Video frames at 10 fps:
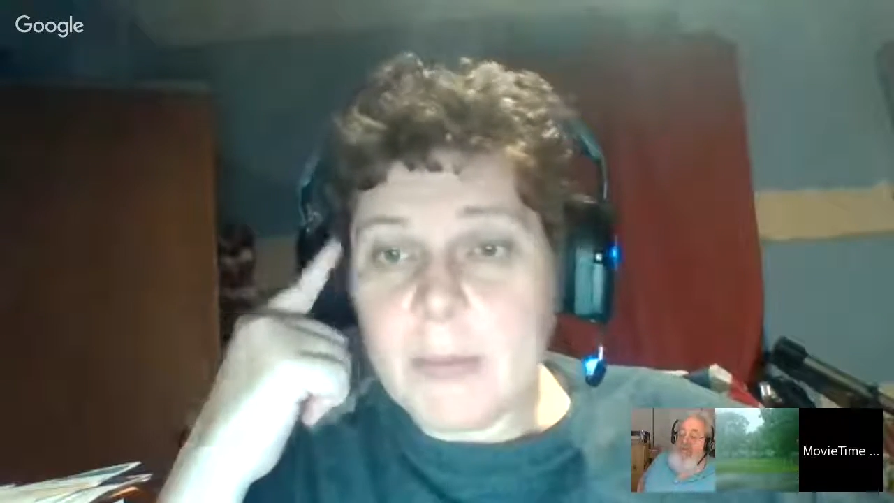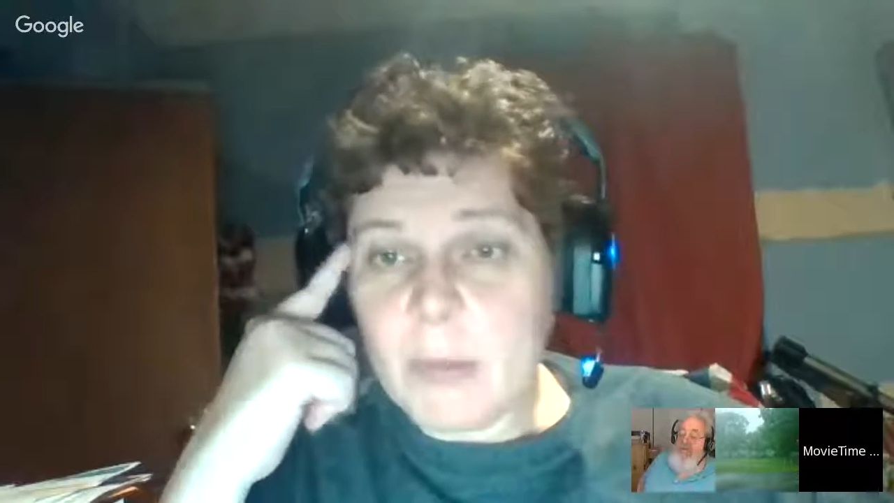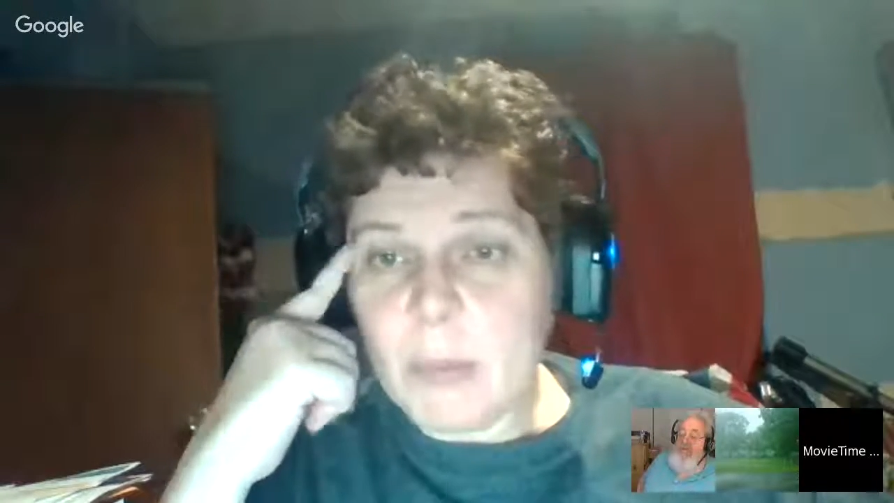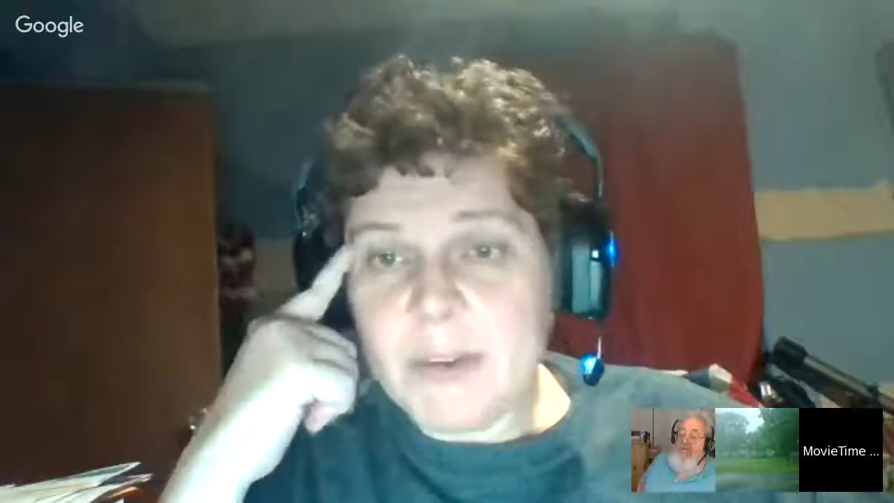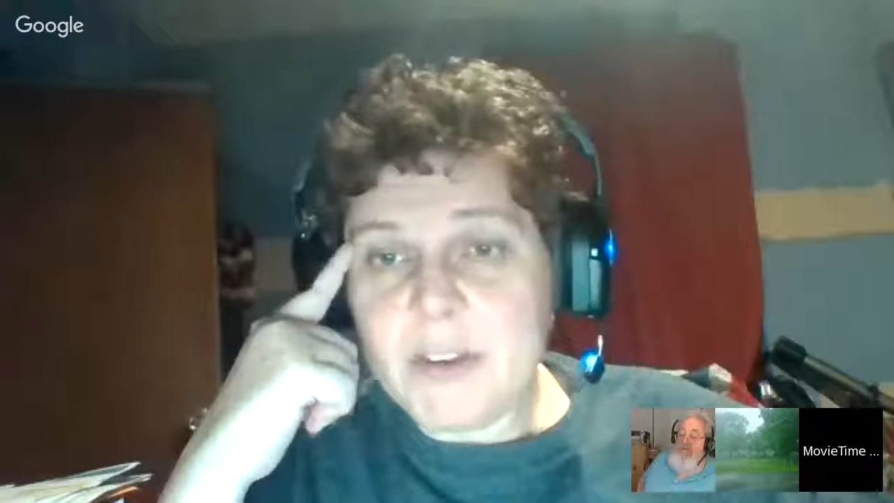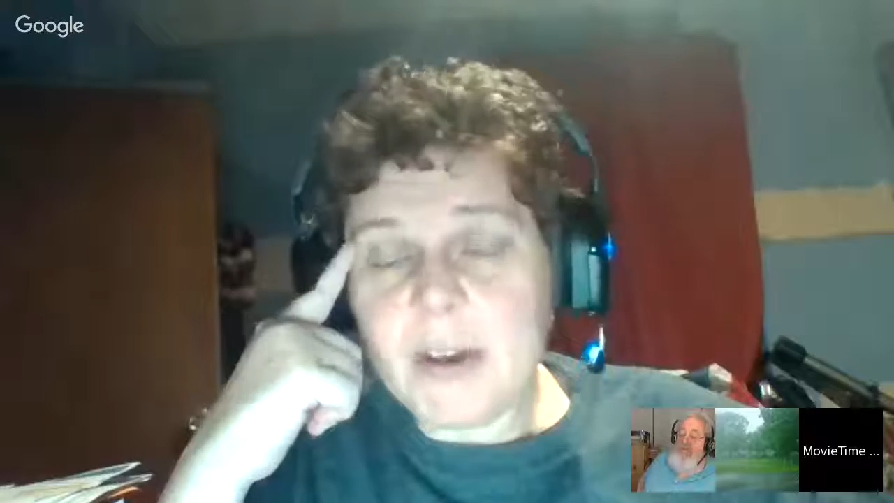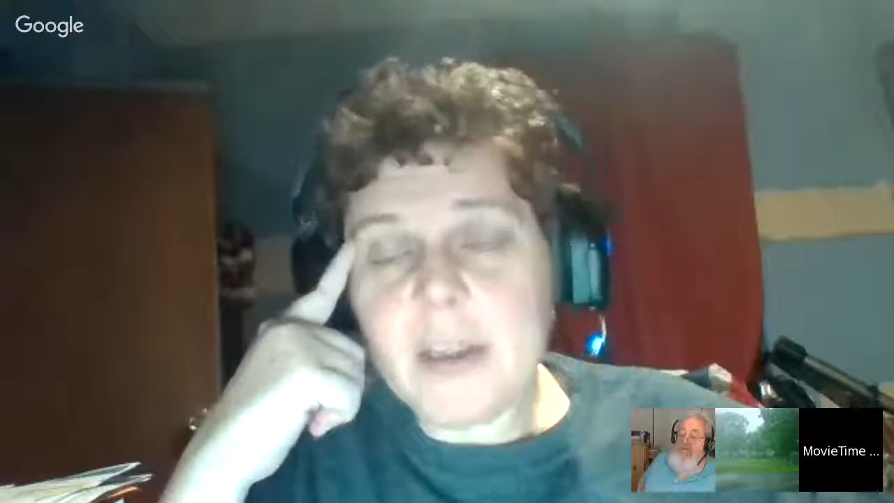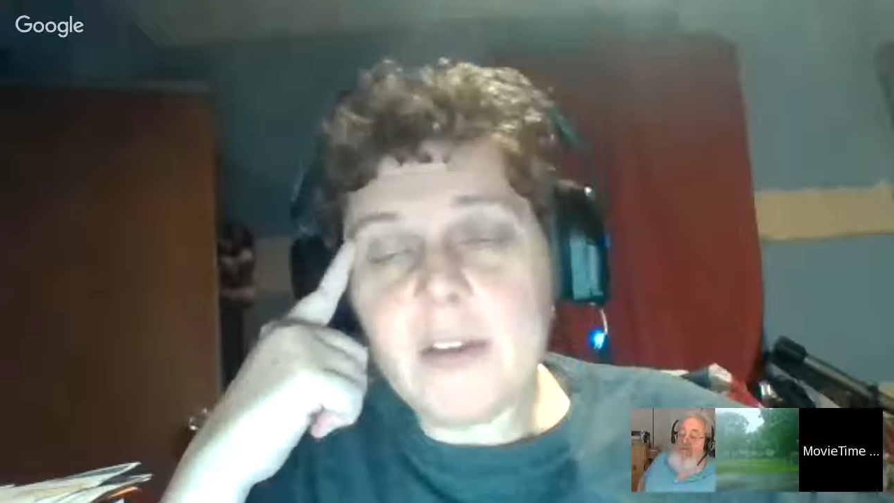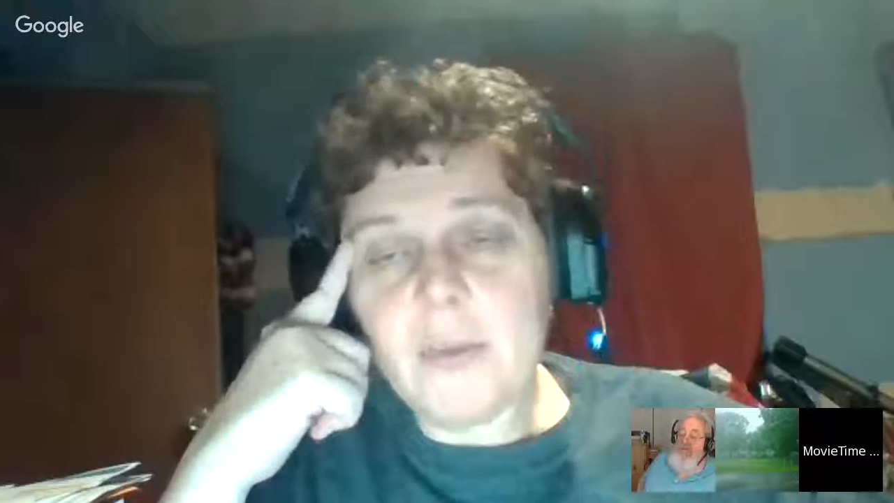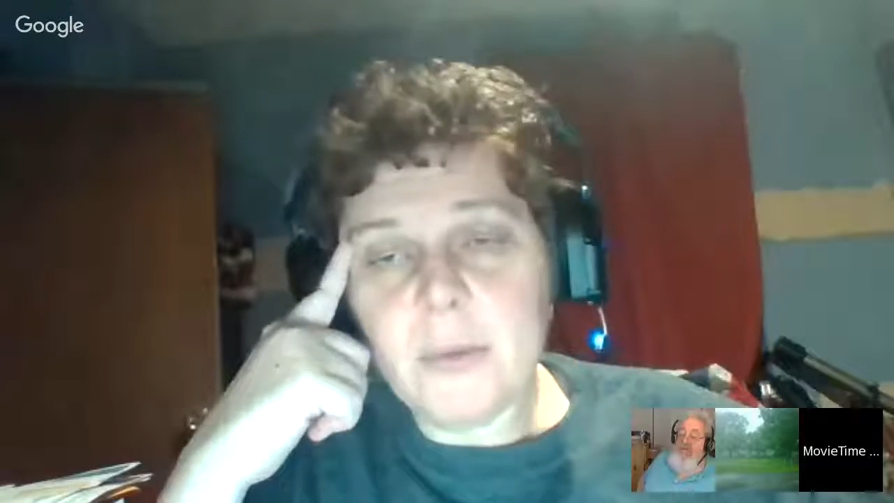we will be
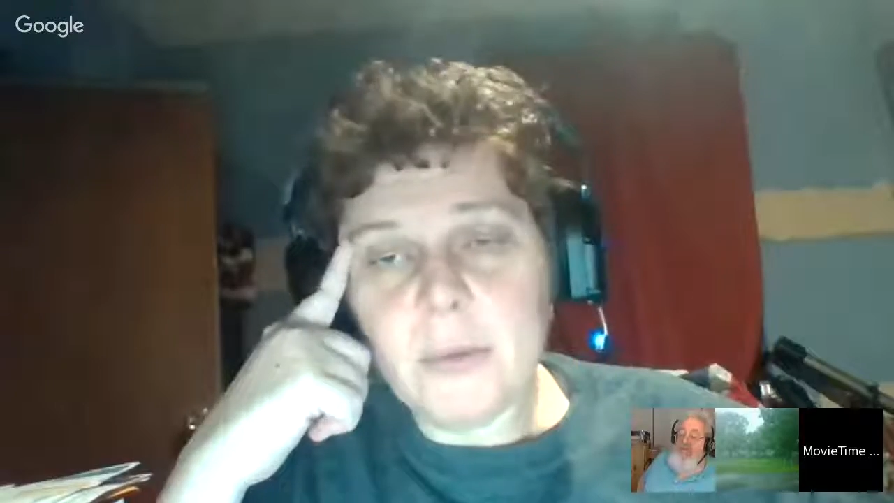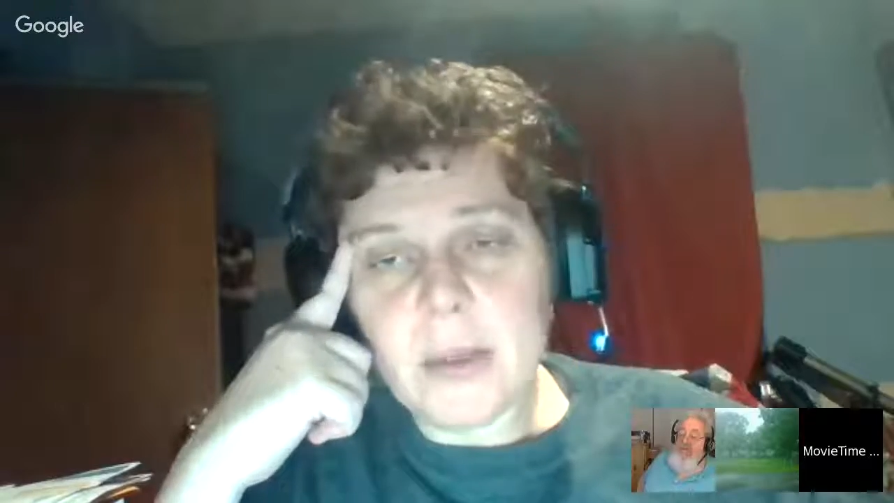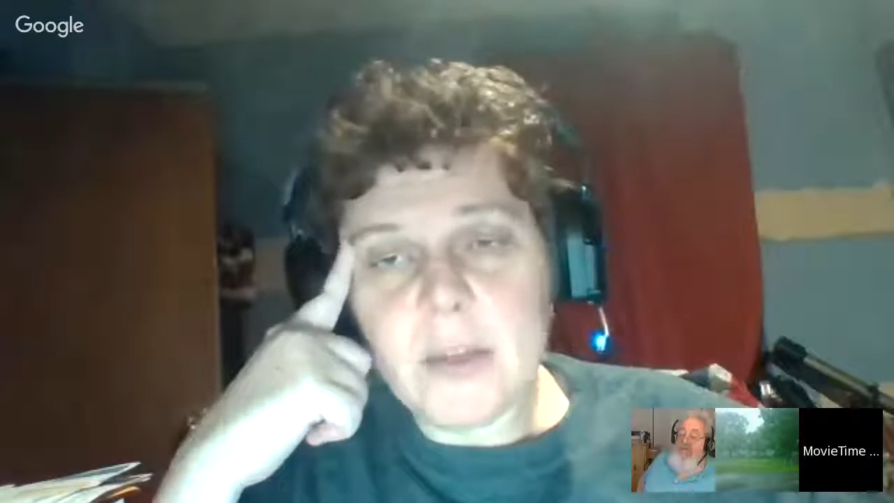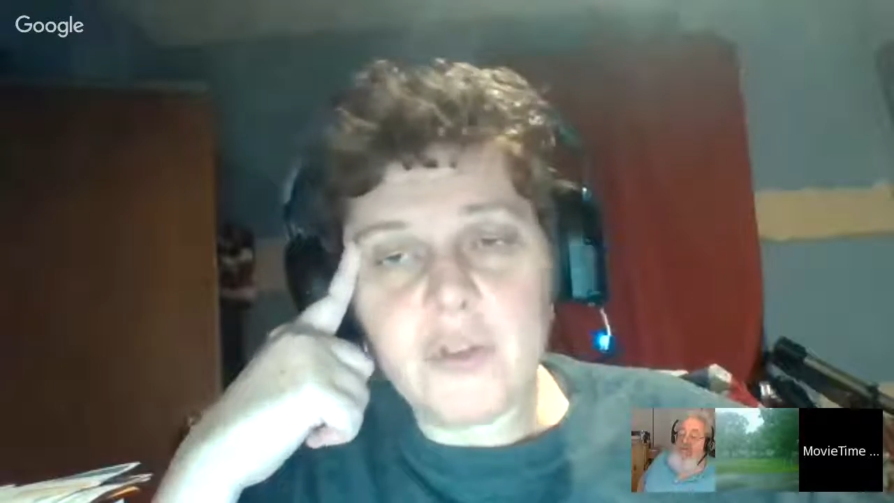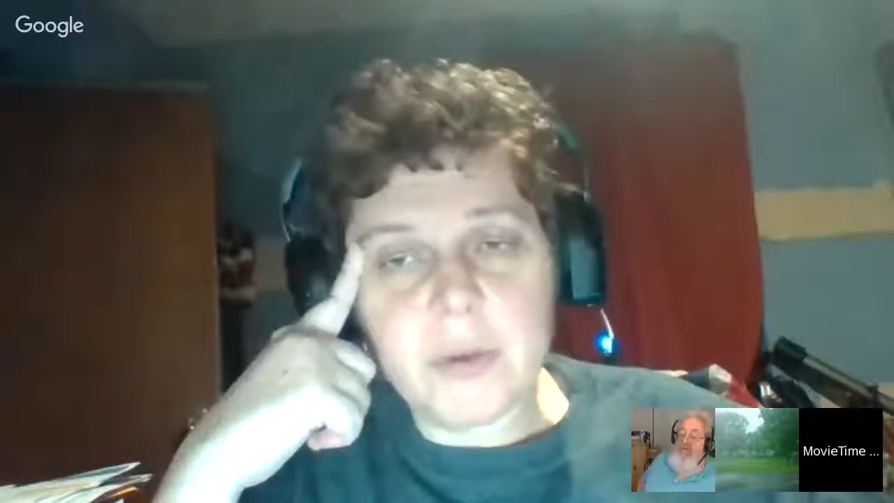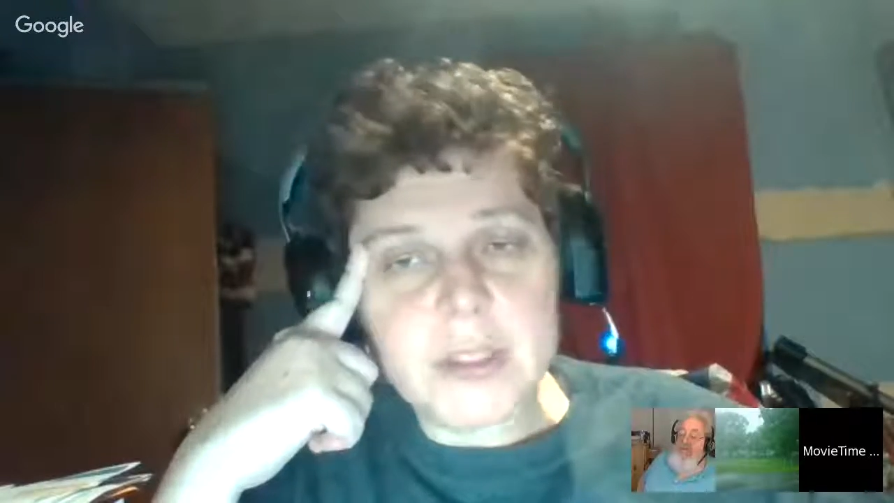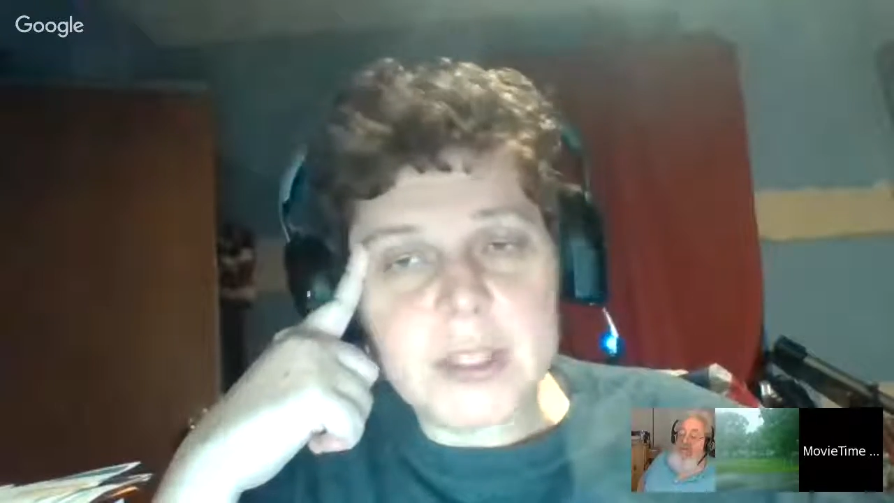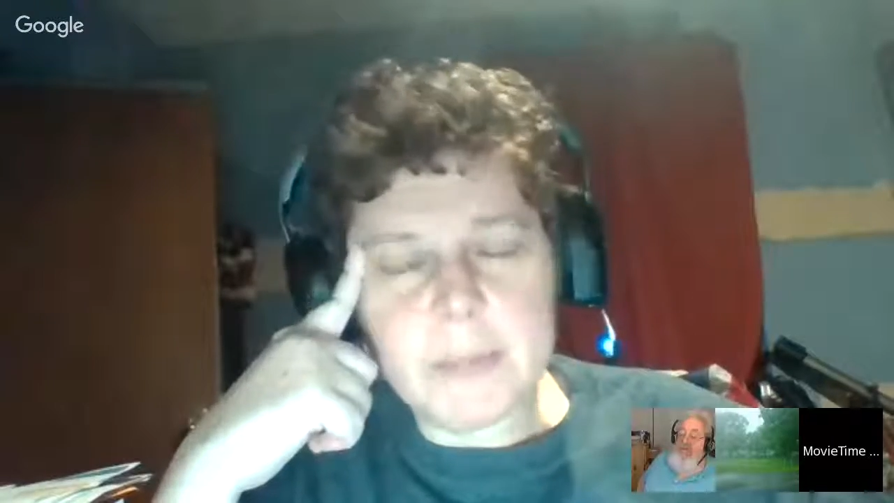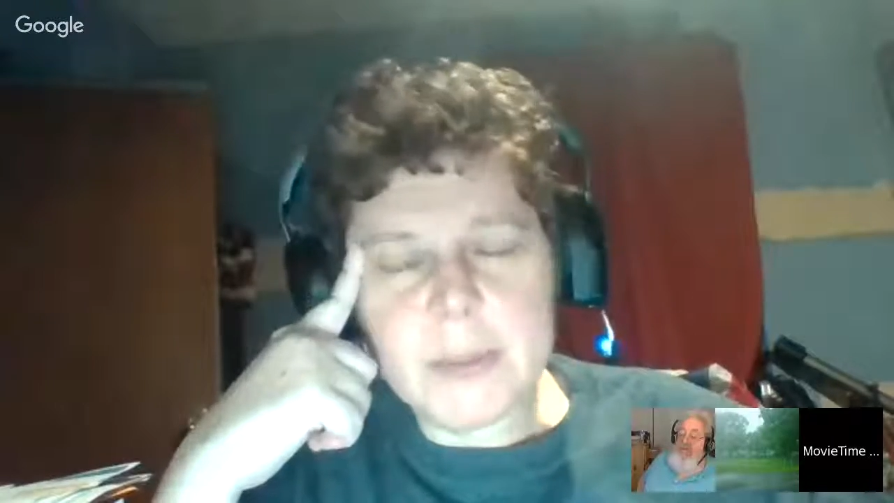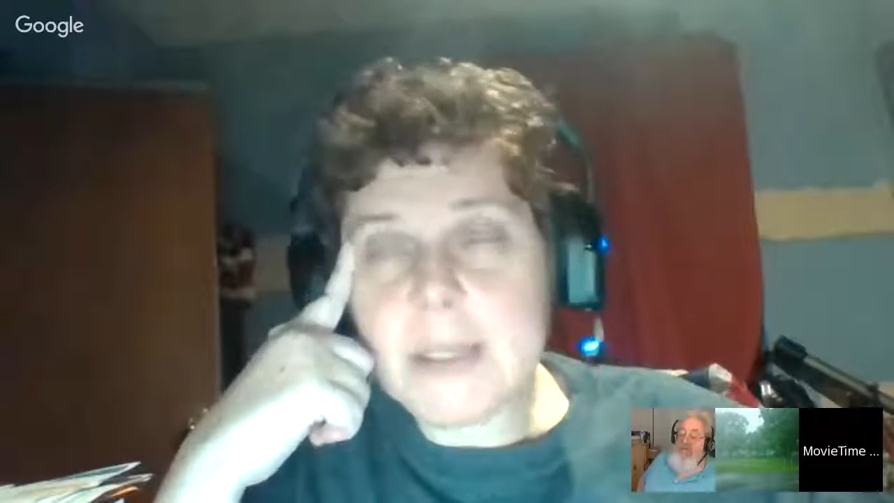talking to insurance
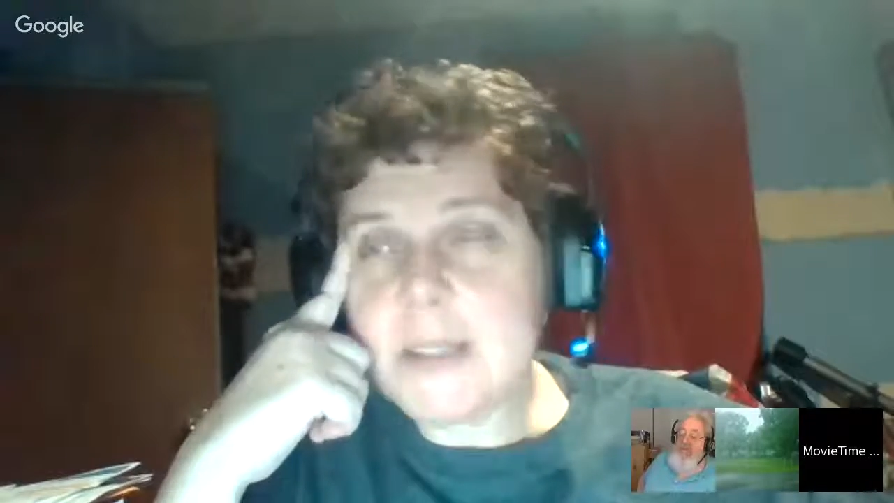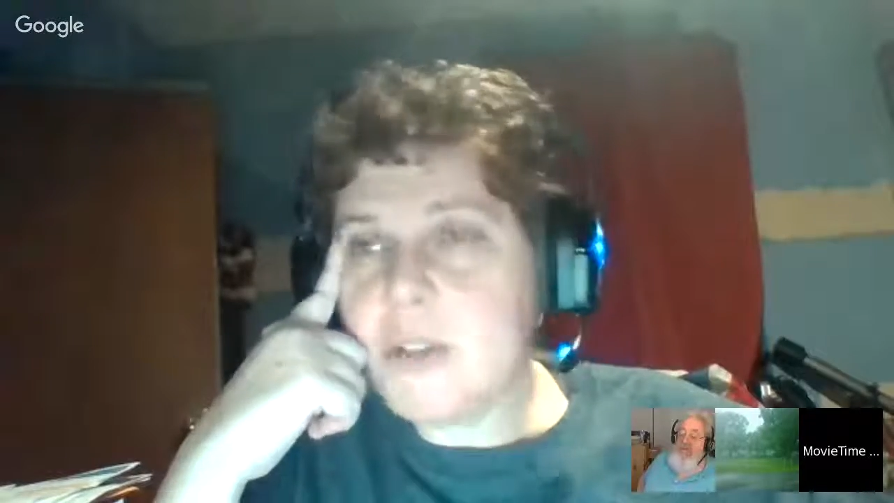companies,